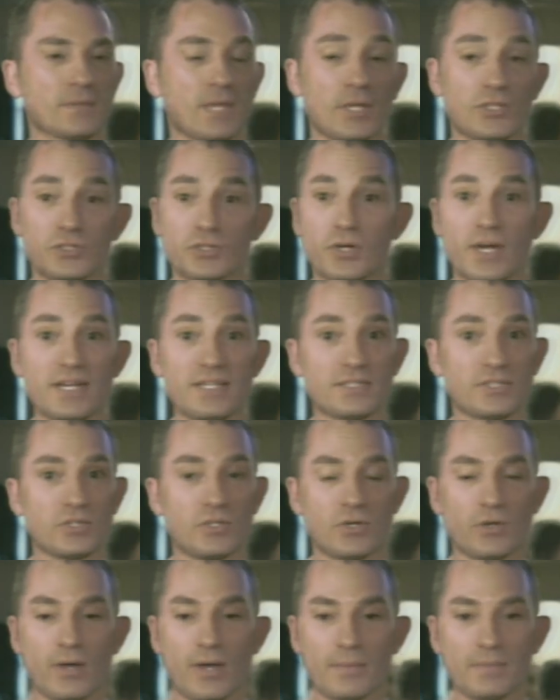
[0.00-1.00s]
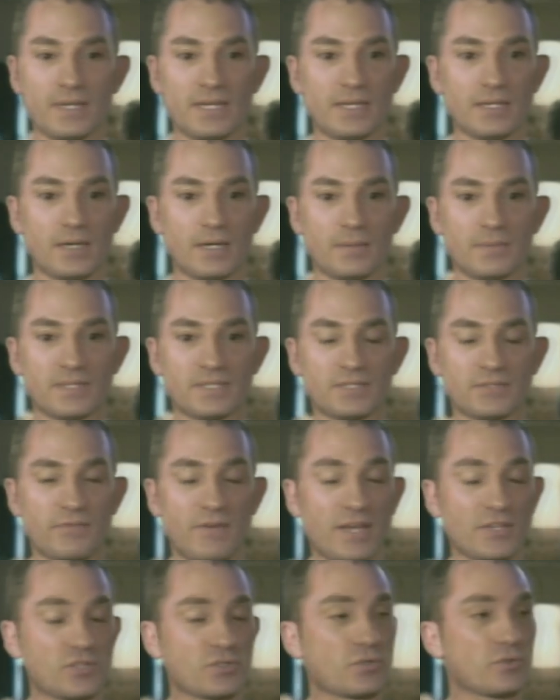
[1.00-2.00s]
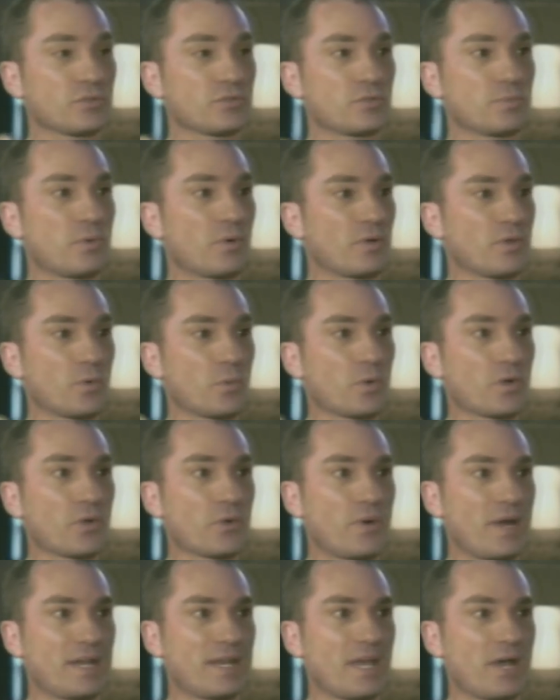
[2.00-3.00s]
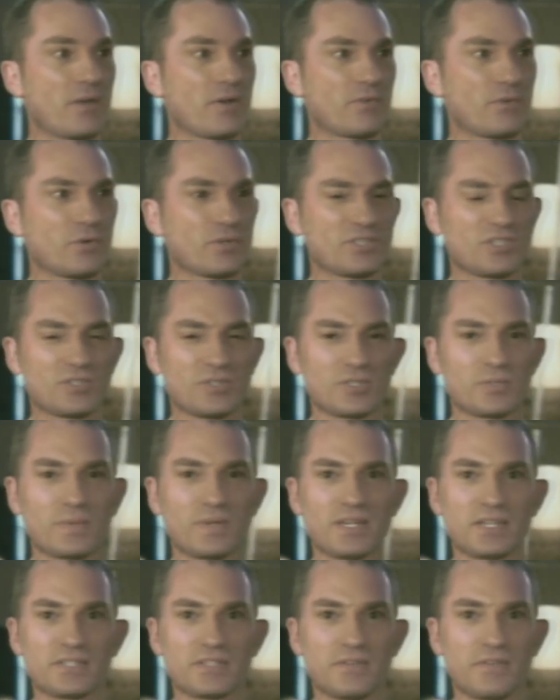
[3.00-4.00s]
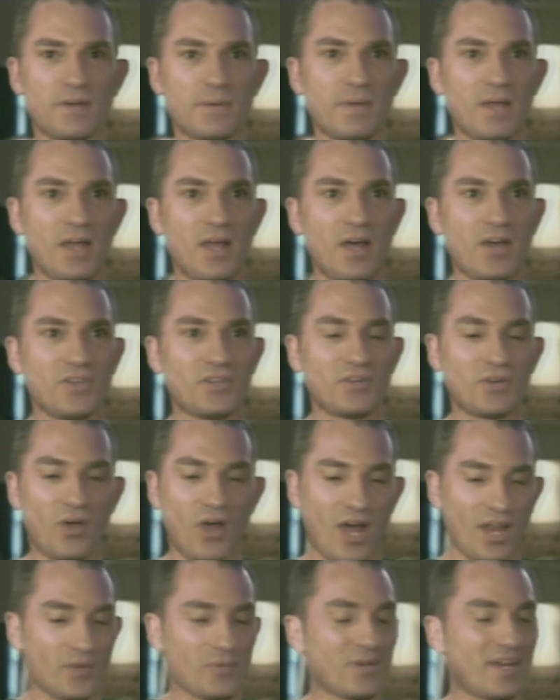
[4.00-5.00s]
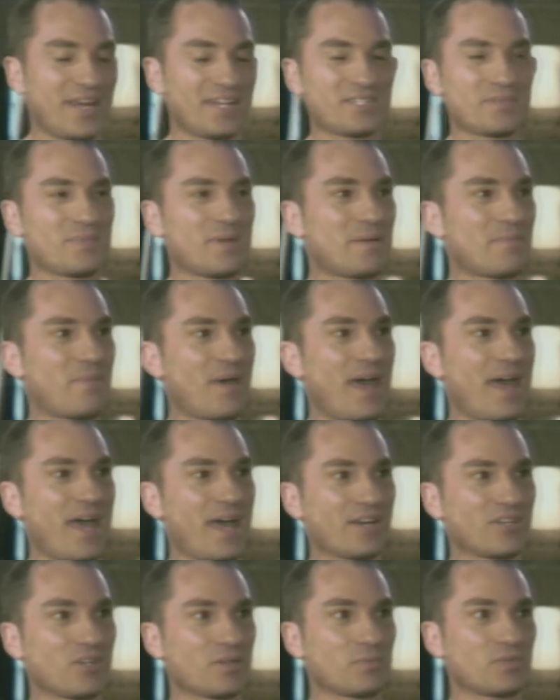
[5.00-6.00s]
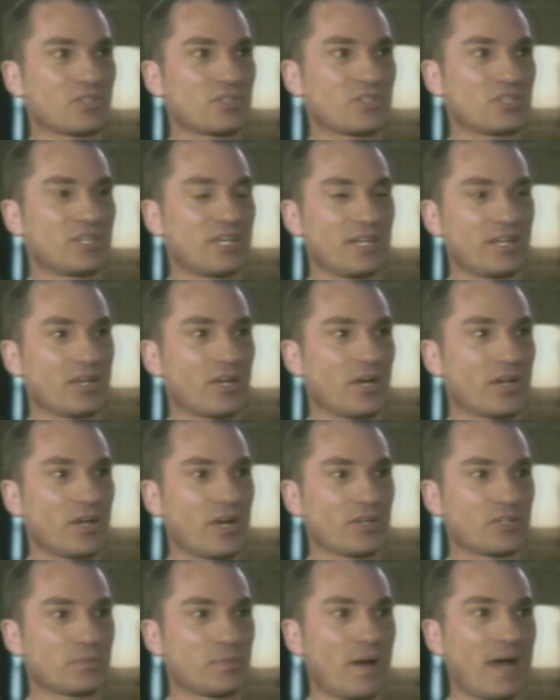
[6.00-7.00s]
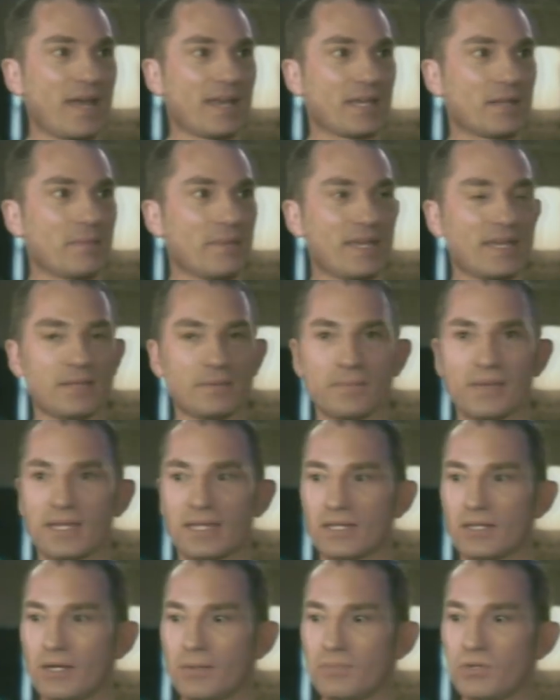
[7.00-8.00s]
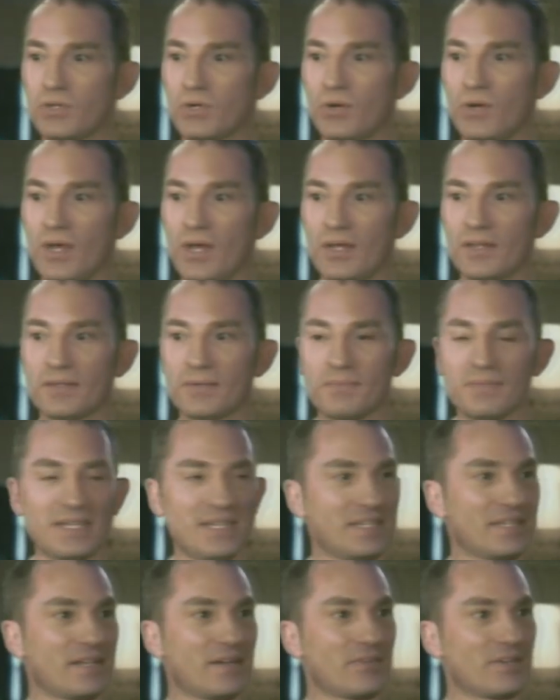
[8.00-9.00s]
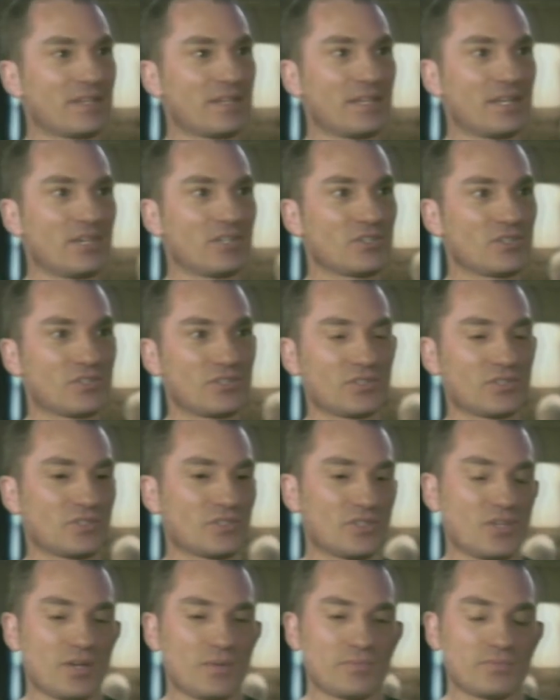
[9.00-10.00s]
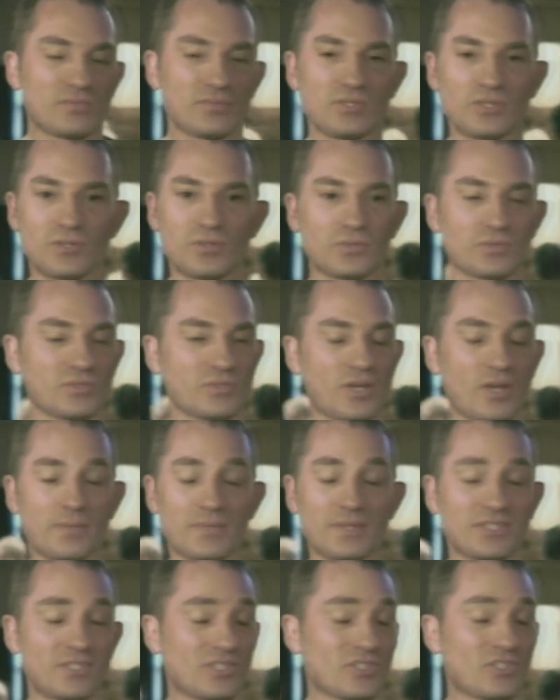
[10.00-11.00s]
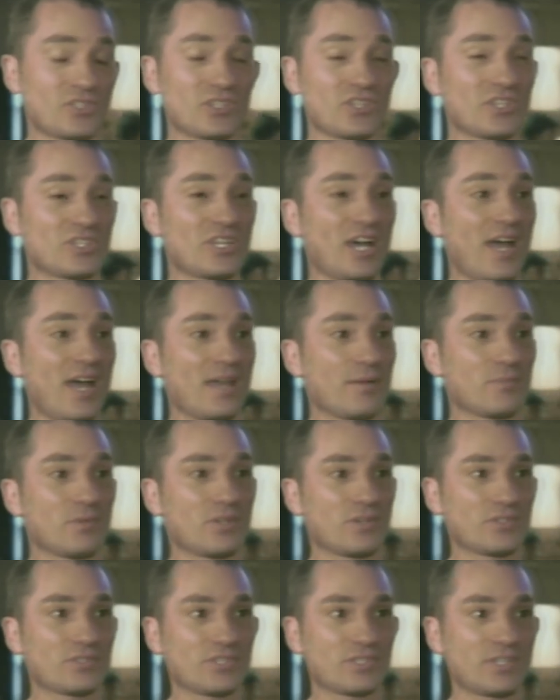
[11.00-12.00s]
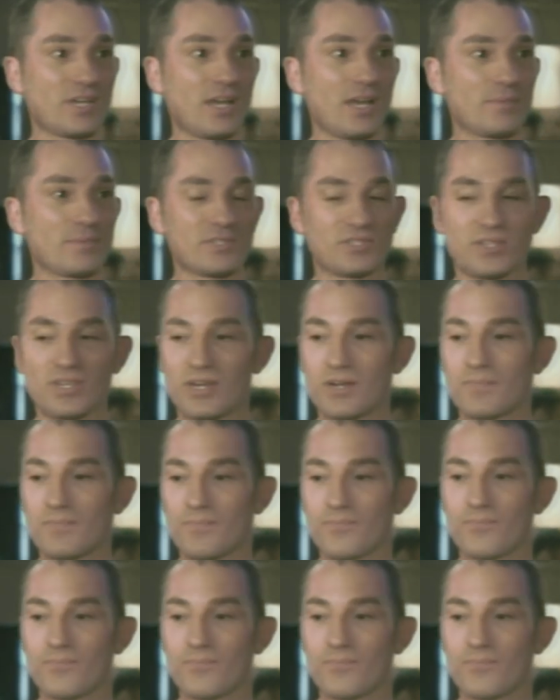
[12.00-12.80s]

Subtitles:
It's crazy, you know. I mean, it's the fastest growing sport in the world right now. And, of course, it's because of, you know, Hollywood had some impact. Just getting on Spike and making you know, the media and everything just you know, come. It's just the time, you know. It's the time. It's there.